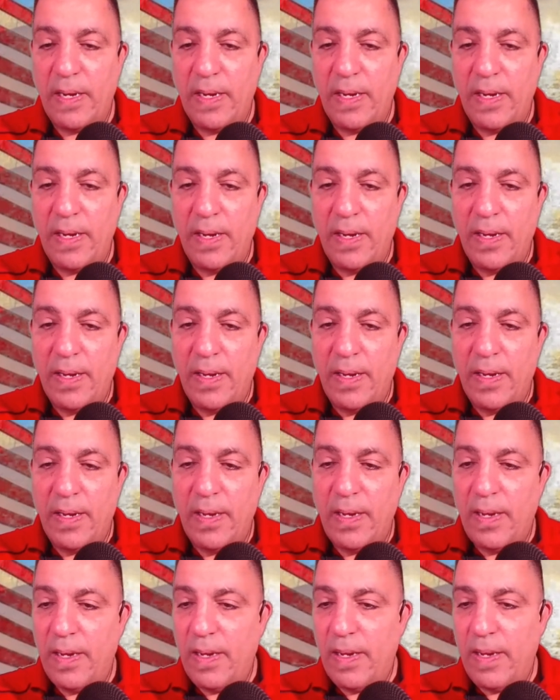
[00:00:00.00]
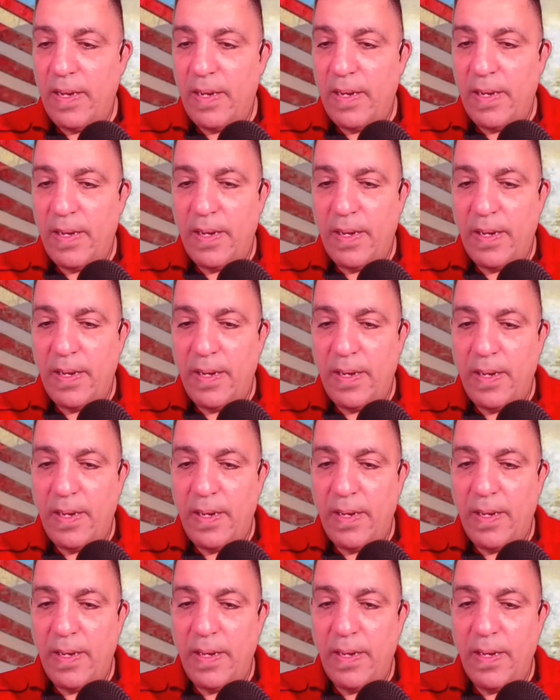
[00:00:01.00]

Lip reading: Nothing is said.